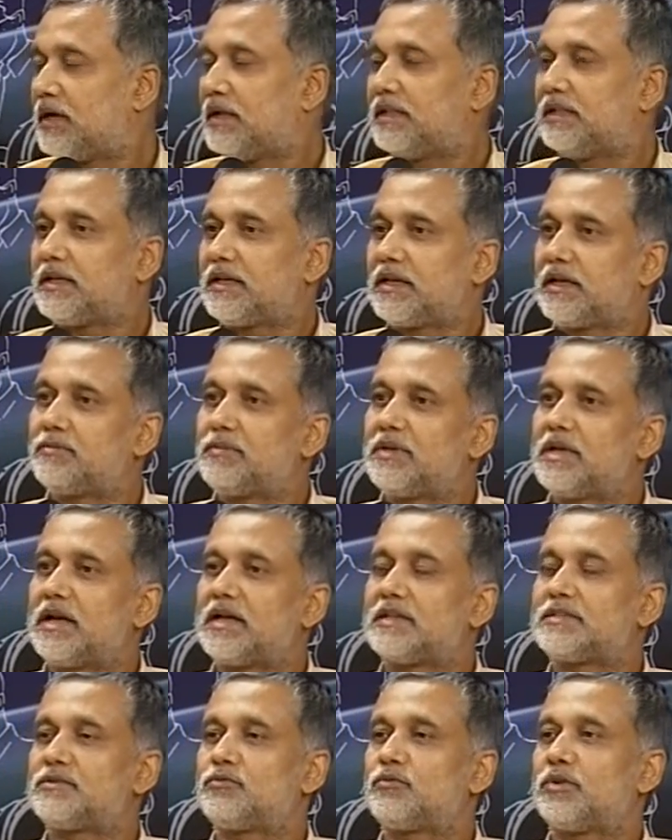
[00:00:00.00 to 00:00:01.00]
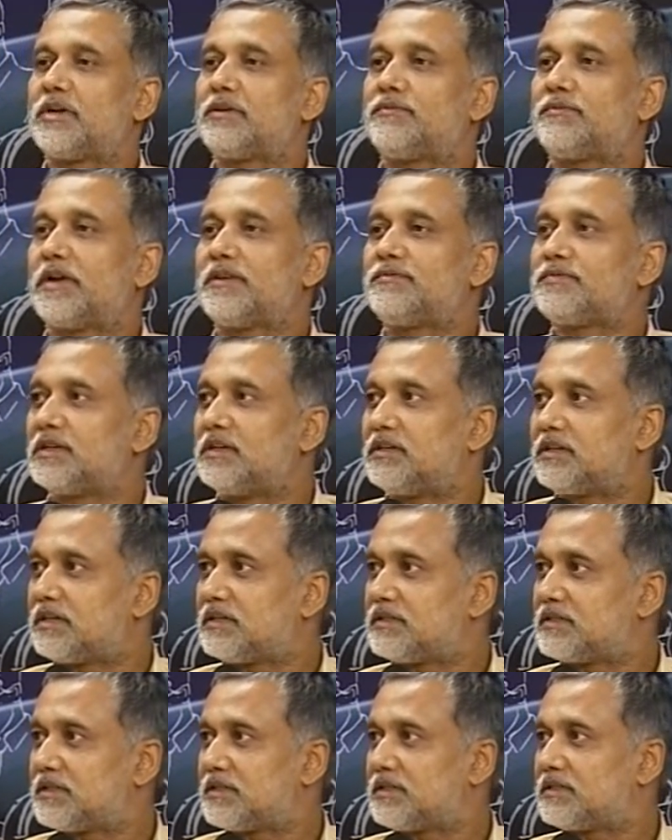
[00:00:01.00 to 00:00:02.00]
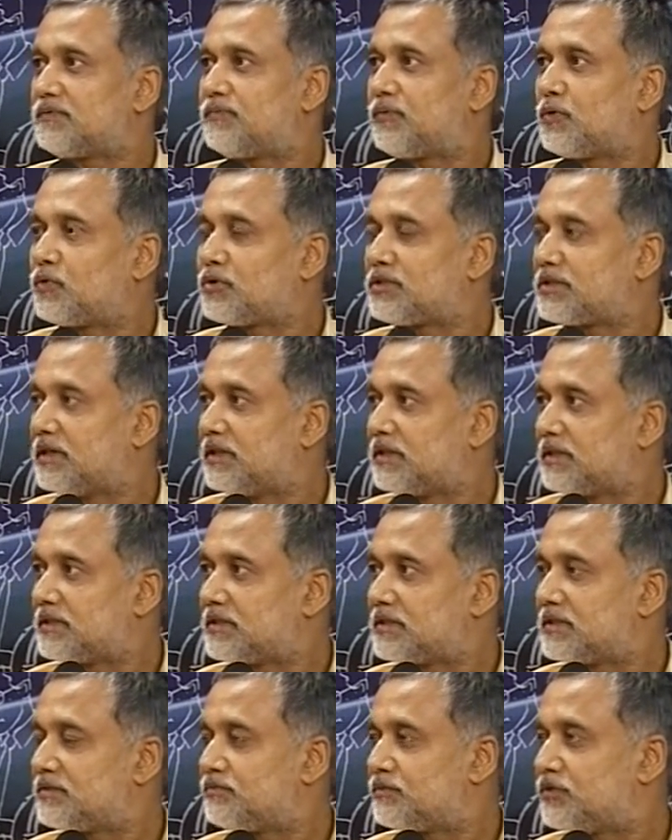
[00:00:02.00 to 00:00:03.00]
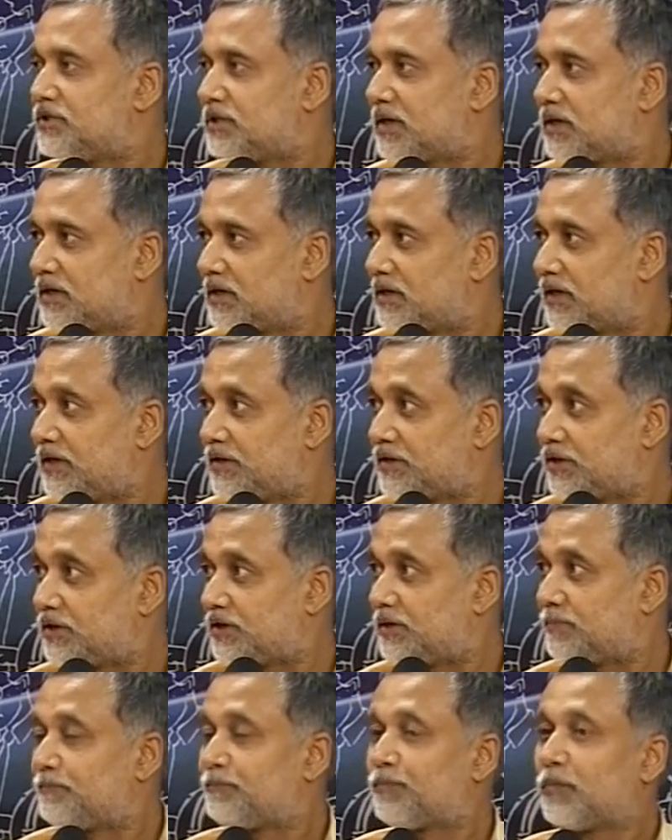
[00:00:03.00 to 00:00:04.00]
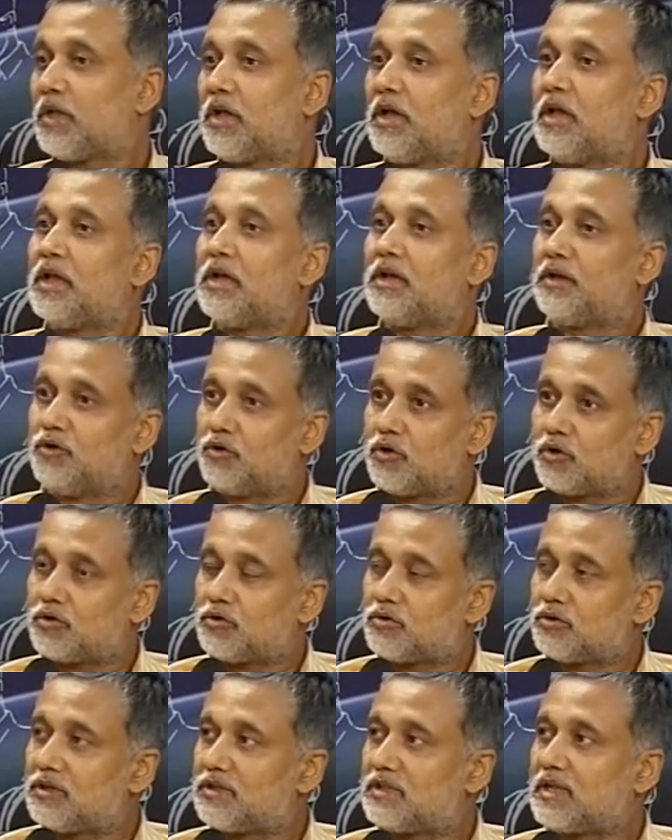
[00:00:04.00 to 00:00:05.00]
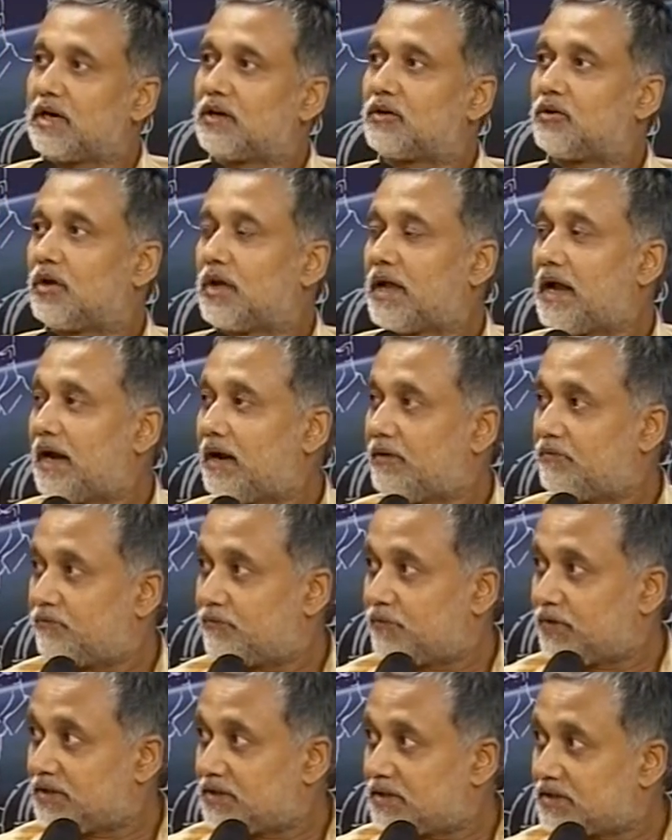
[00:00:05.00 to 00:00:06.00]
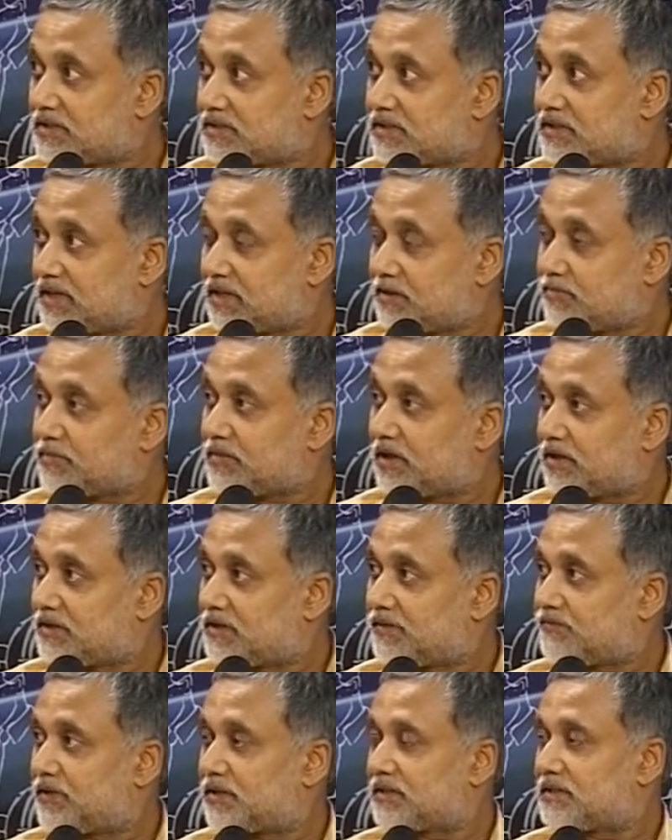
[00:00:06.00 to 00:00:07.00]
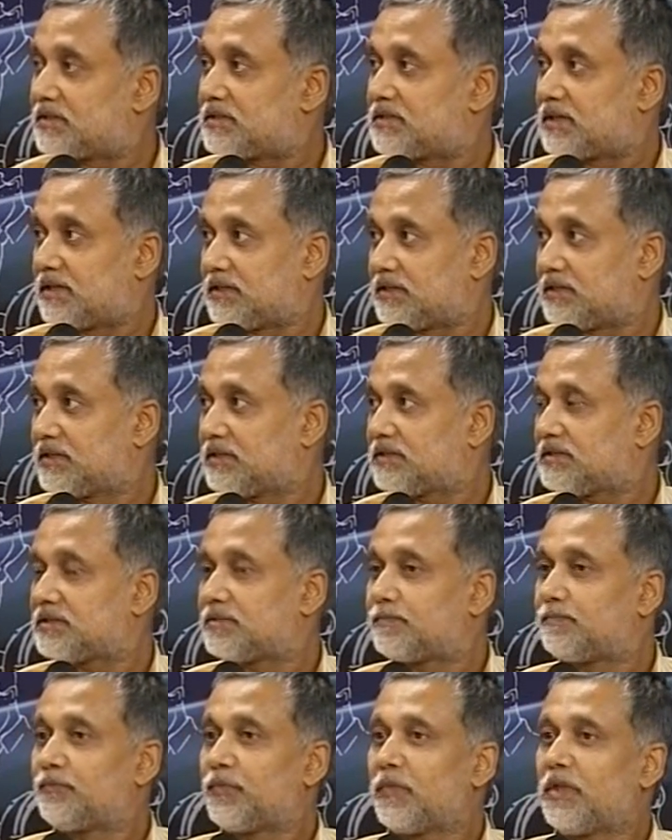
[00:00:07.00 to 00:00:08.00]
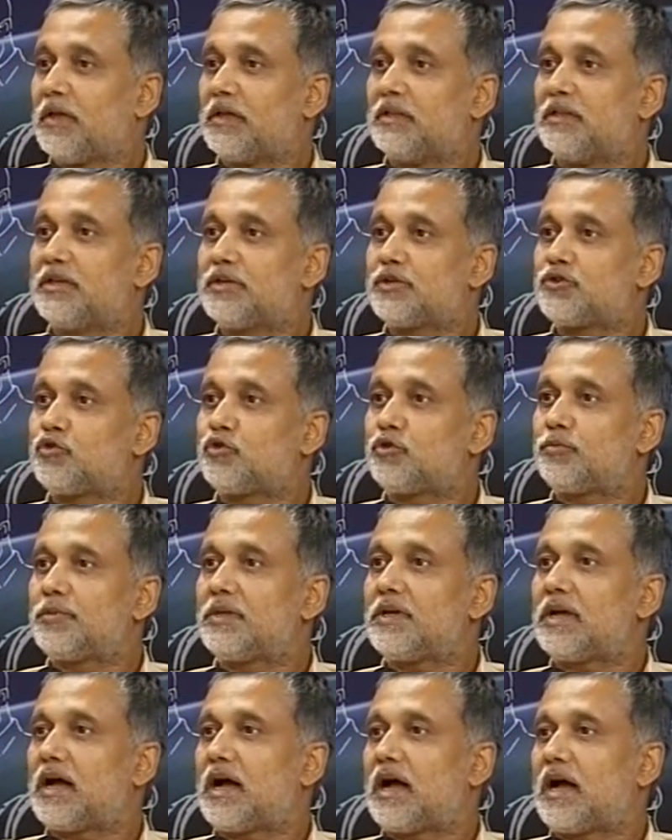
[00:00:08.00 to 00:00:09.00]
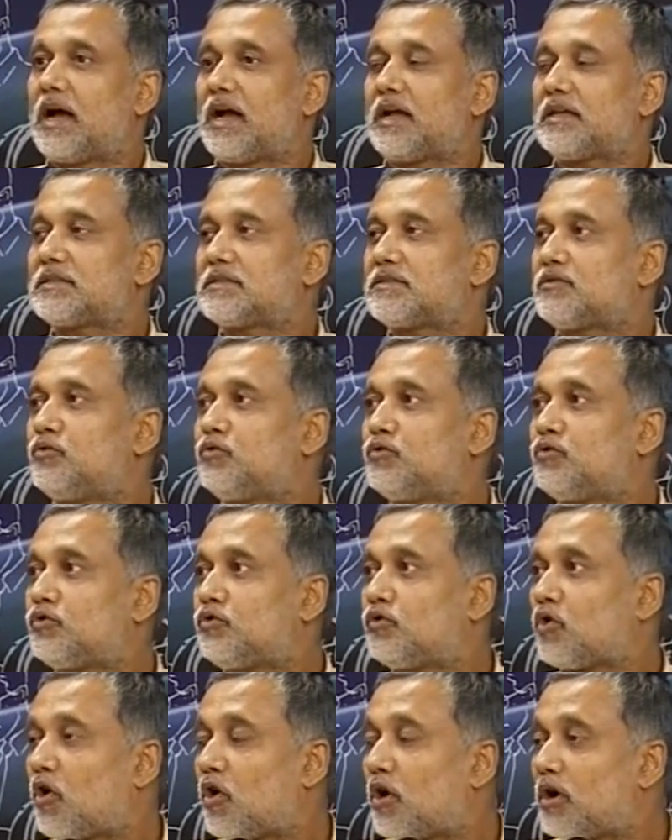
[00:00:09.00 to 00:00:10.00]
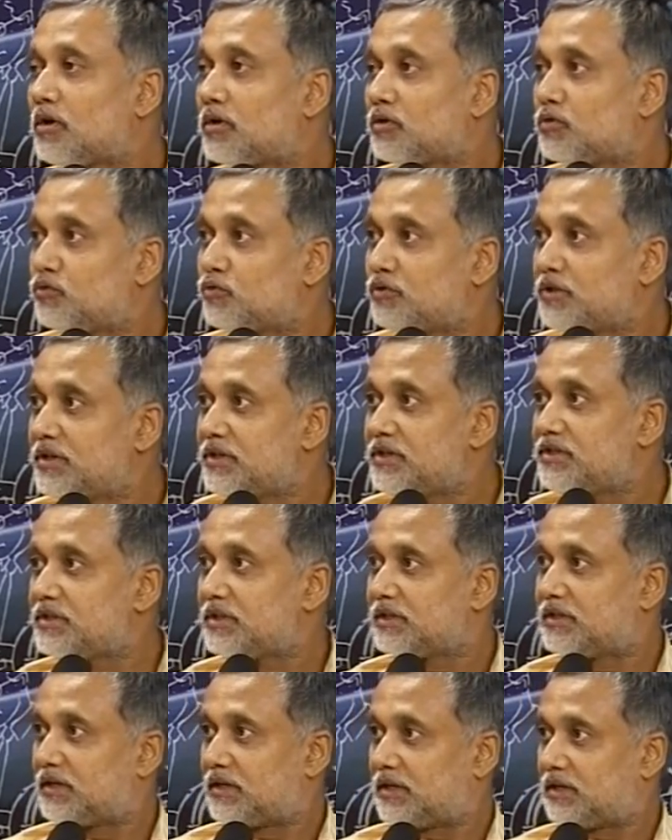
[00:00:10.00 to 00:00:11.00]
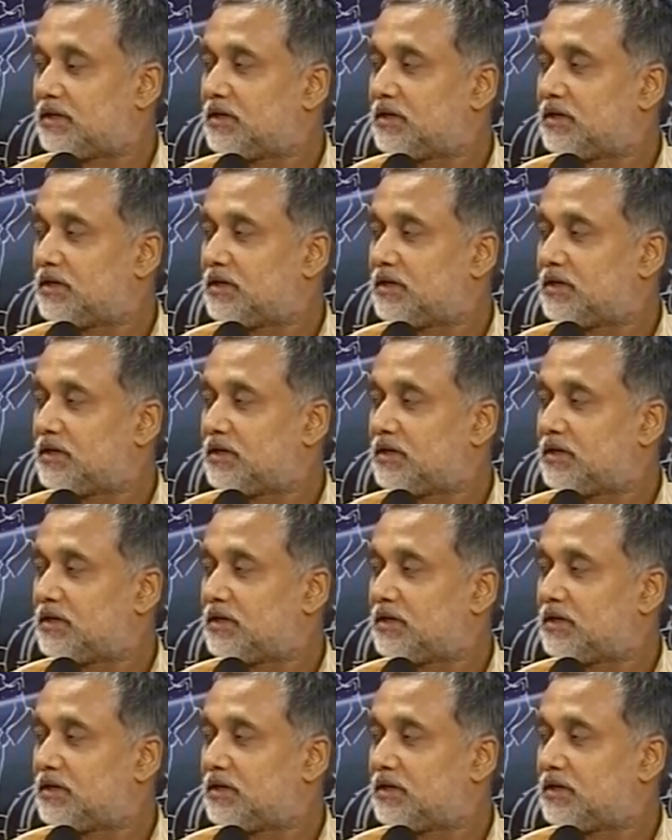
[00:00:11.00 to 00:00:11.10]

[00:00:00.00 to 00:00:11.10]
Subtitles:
They can be asked to write 5 sentences, 4 sentences which are related. Not only that, with the same kind of exercises, they should be asked to talk to each other.